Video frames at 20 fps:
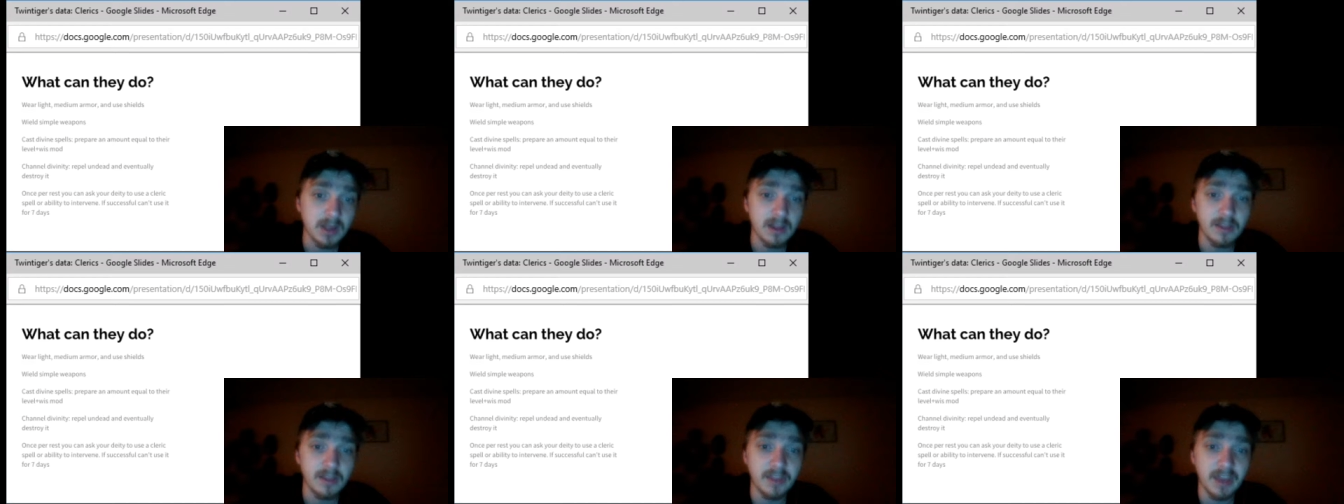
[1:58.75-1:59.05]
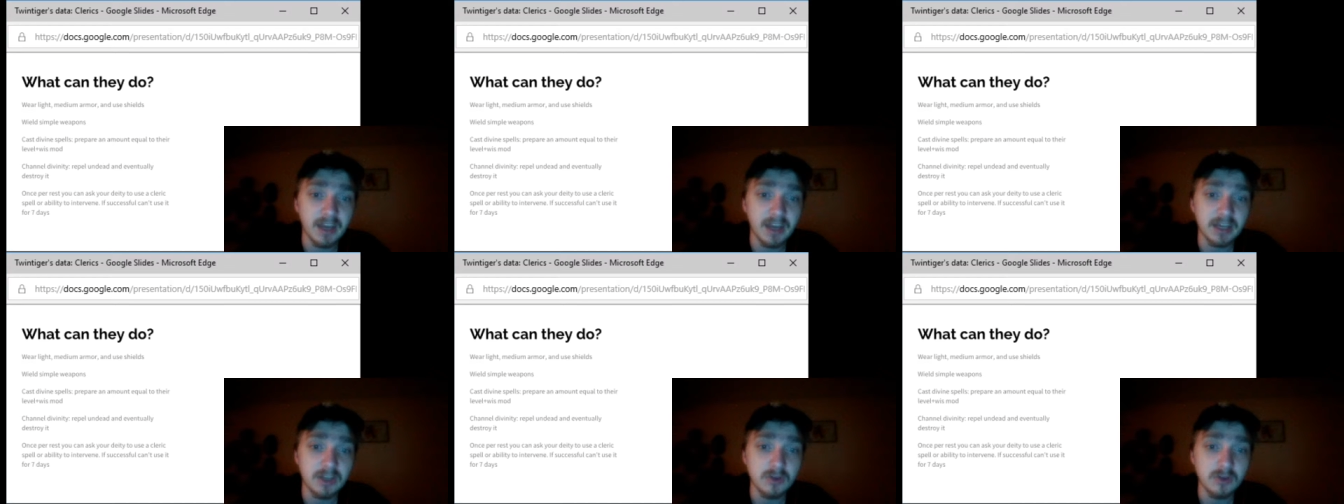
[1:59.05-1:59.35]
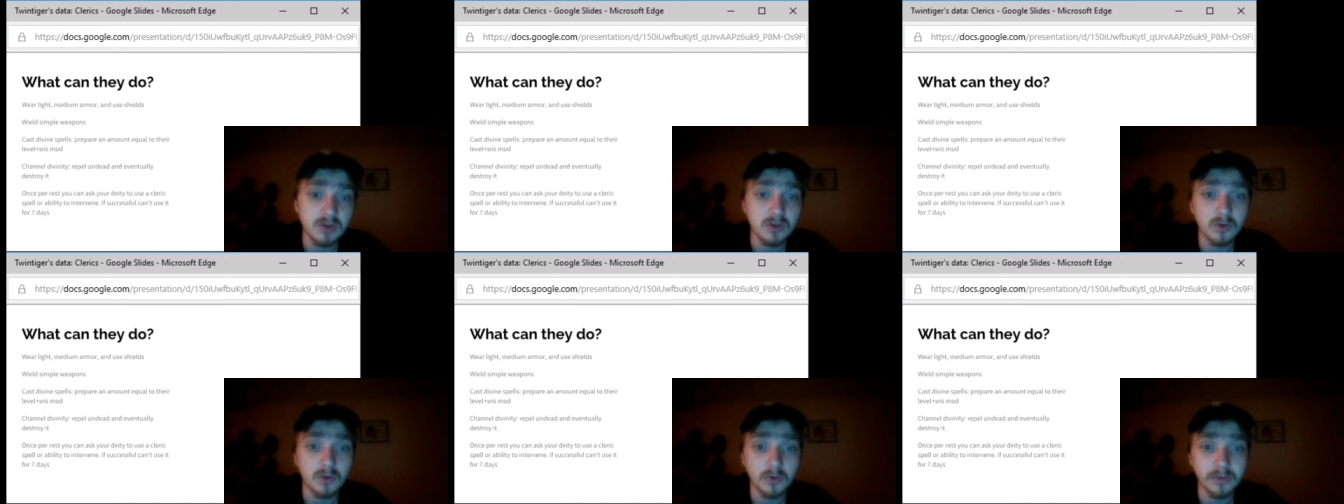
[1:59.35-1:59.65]
then you
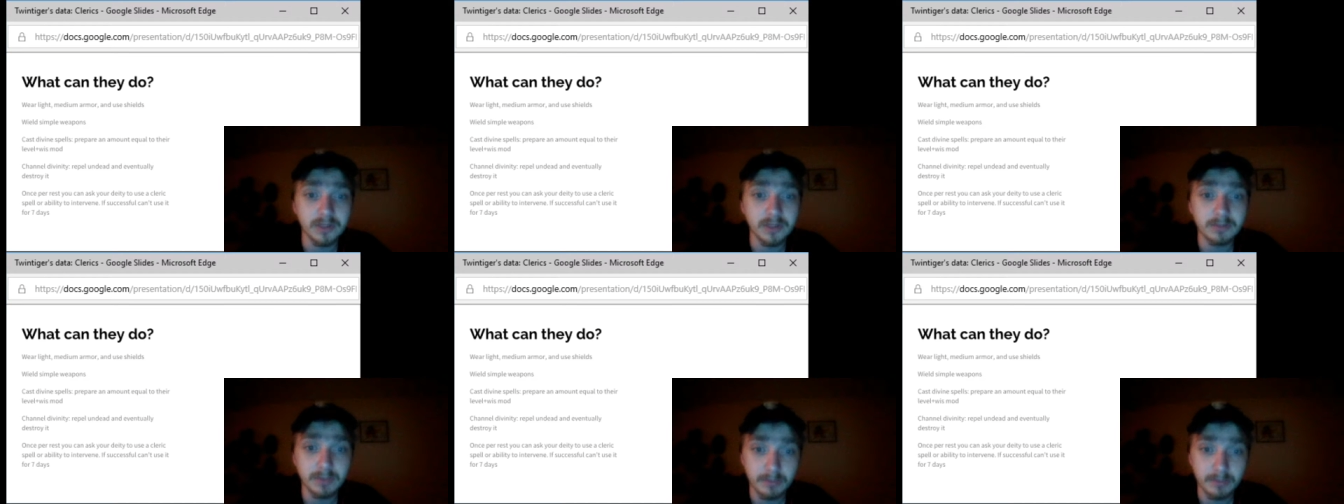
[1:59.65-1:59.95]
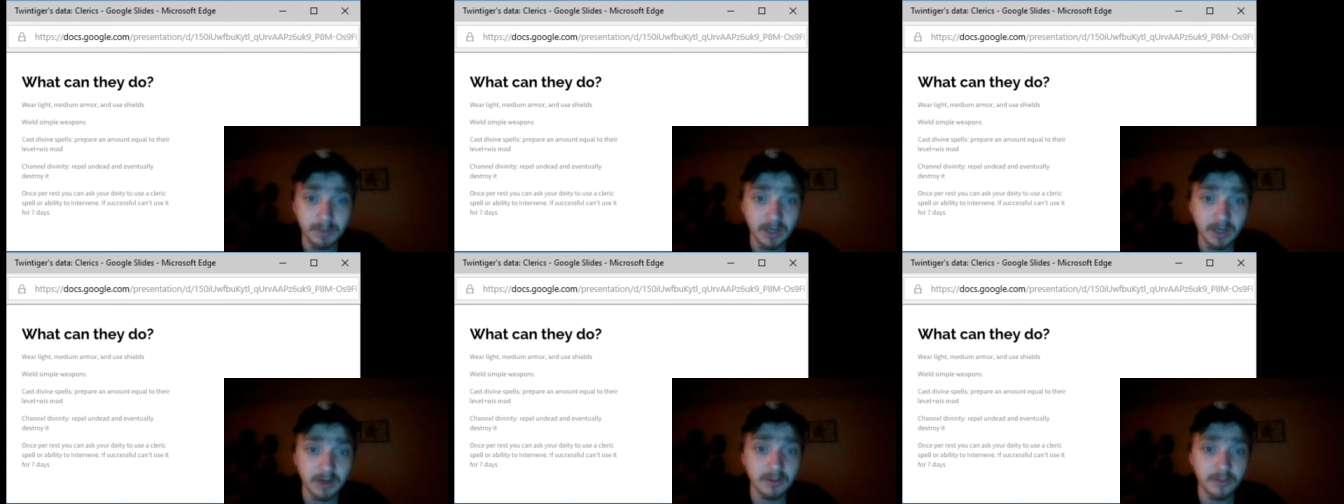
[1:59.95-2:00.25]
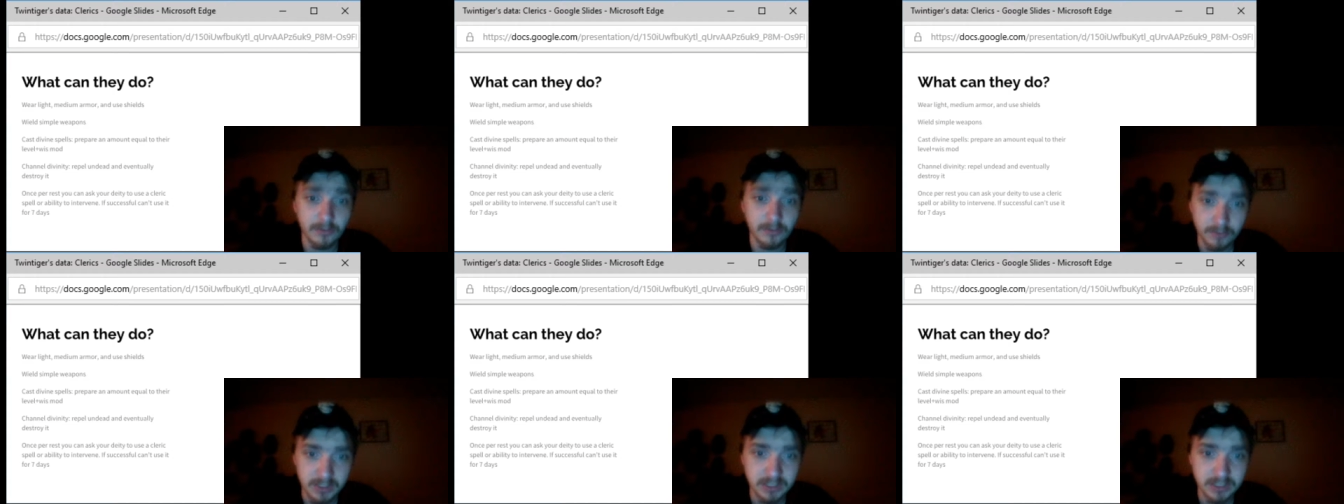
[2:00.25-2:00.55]
can only prepare
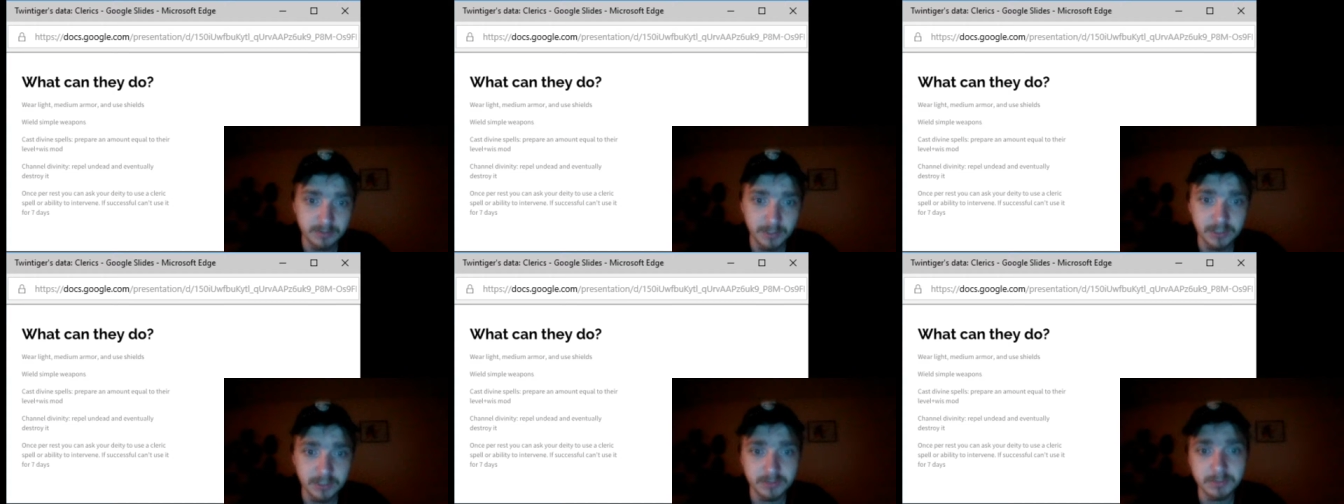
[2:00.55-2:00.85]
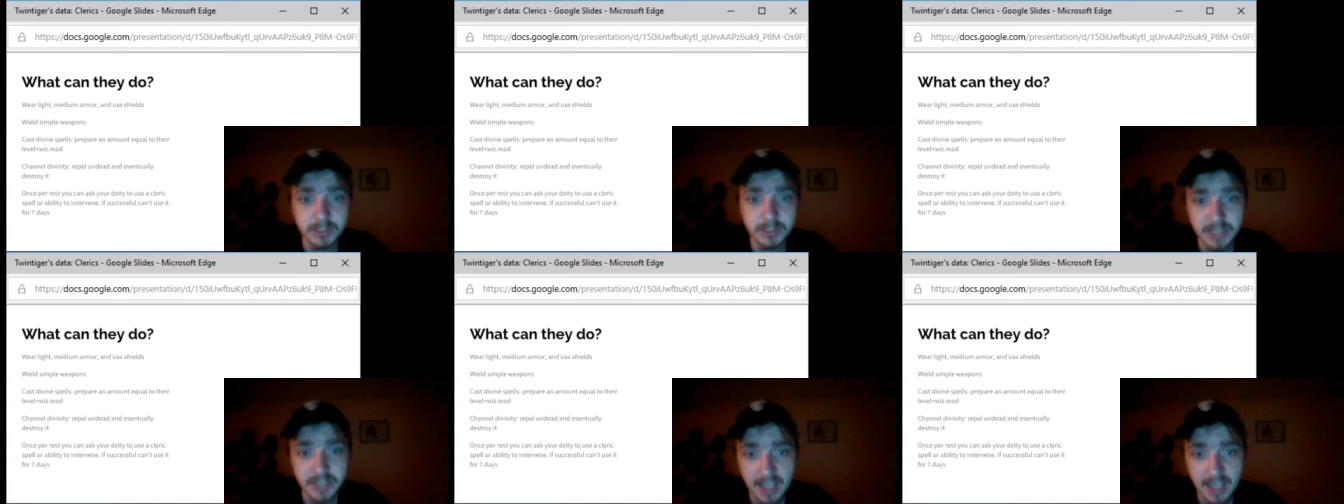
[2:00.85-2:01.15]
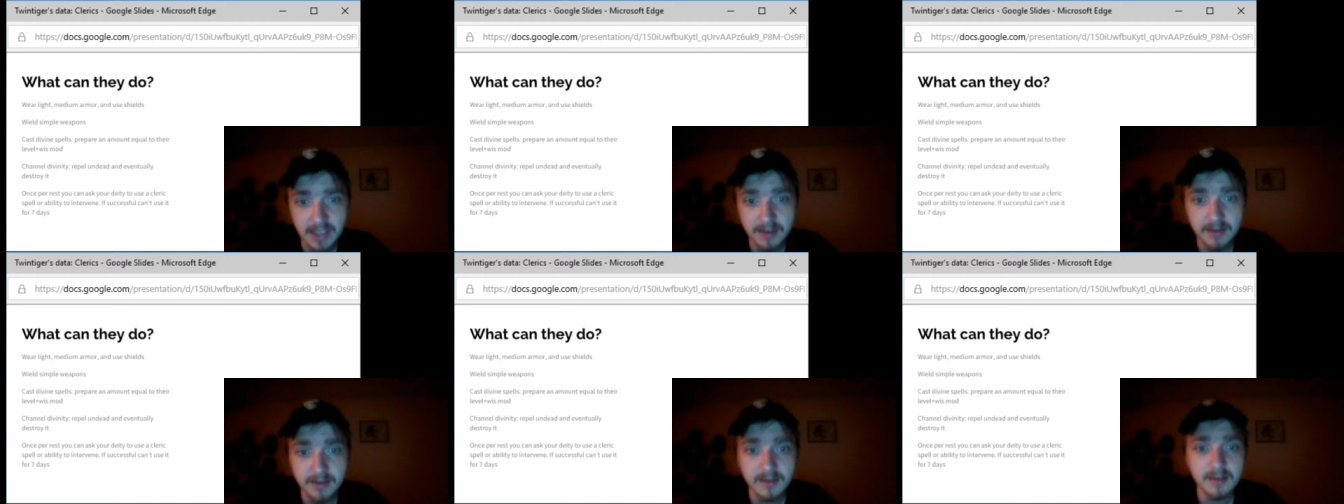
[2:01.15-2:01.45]
three spells per
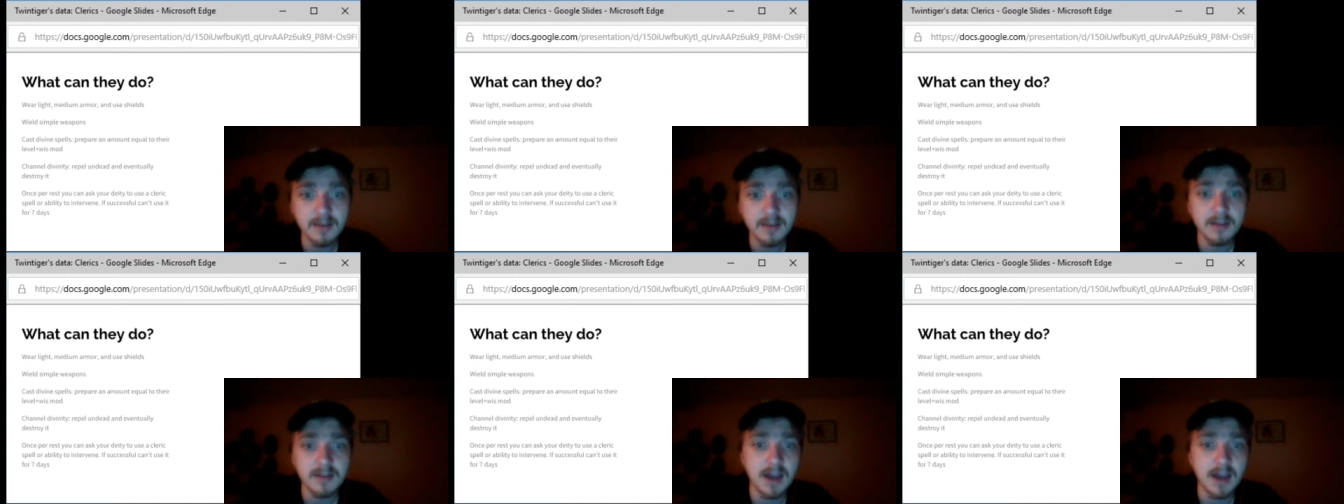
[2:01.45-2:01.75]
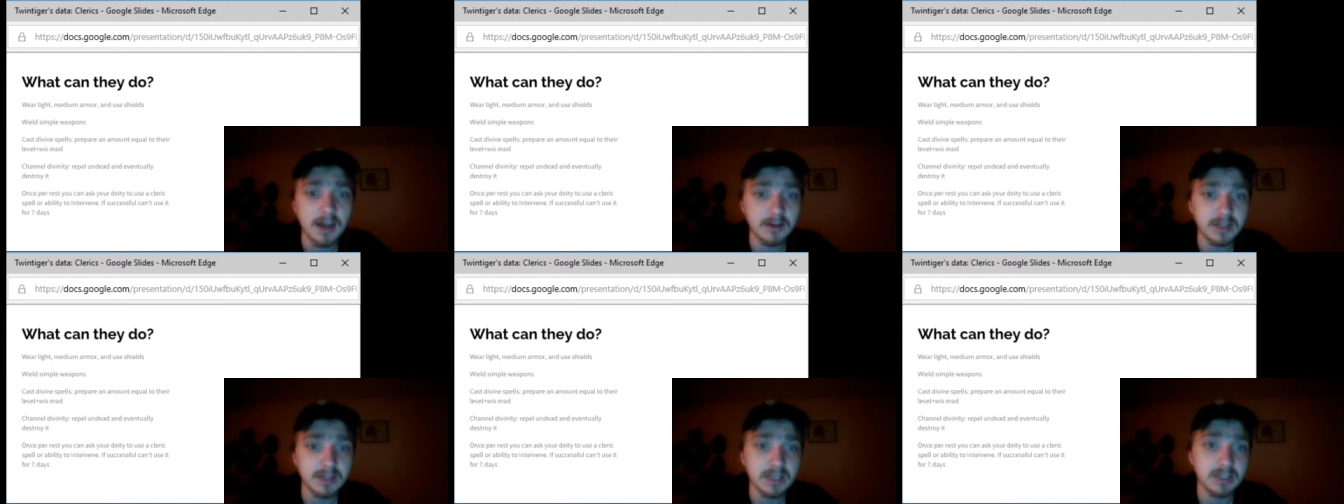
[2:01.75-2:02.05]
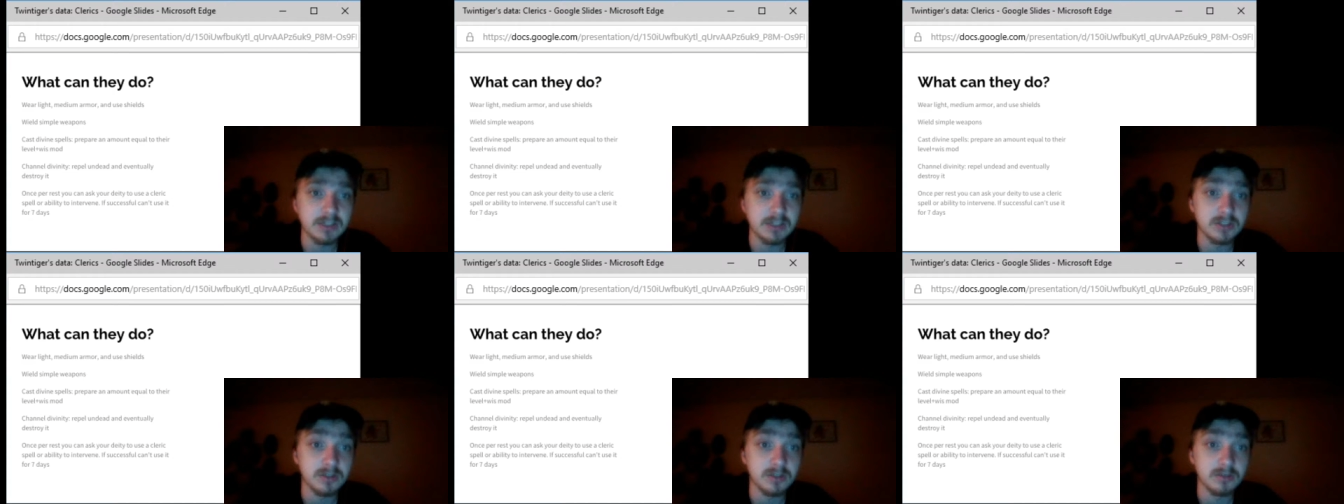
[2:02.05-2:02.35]
day. I'll get
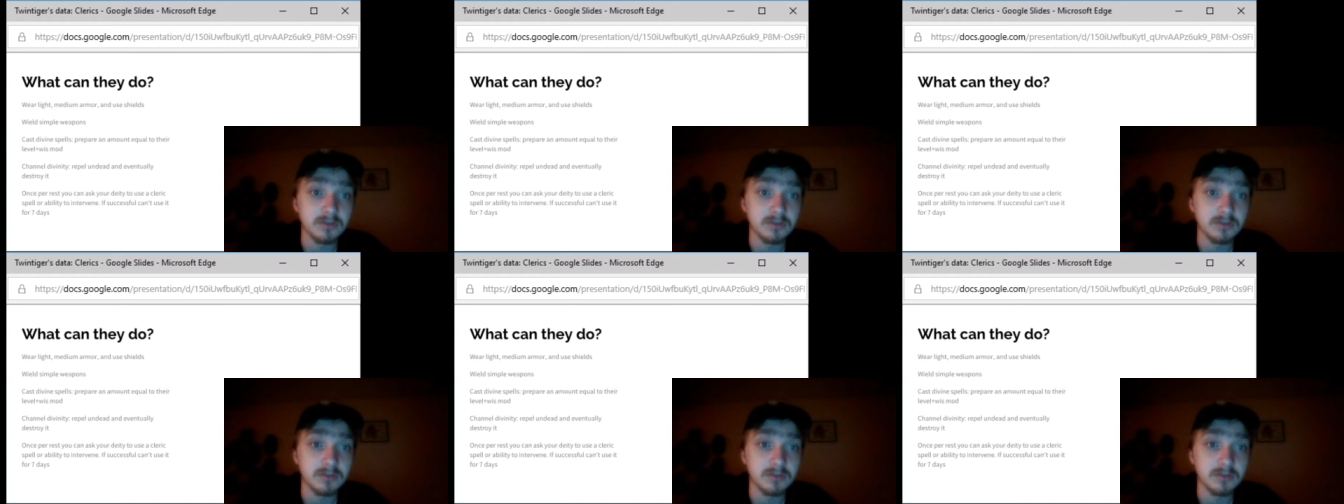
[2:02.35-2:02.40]
into the